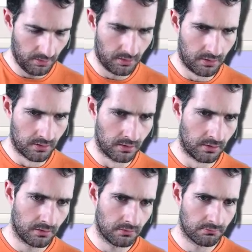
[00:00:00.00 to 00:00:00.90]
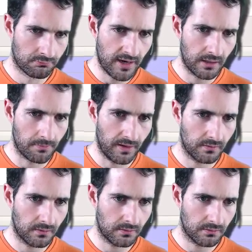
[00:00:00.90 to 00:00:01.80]
on a regular
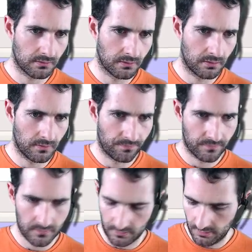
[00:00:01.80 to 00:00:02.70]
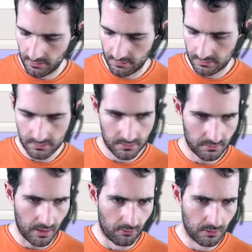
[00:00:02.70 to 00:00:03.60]
basis.
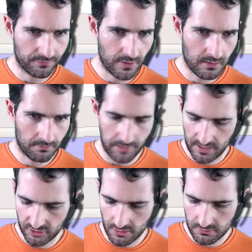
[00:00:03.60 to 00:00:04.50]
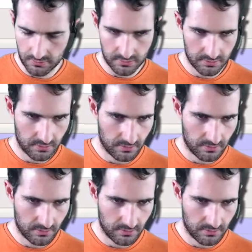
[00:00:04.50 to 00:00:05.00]
Our old friend Black Scholes.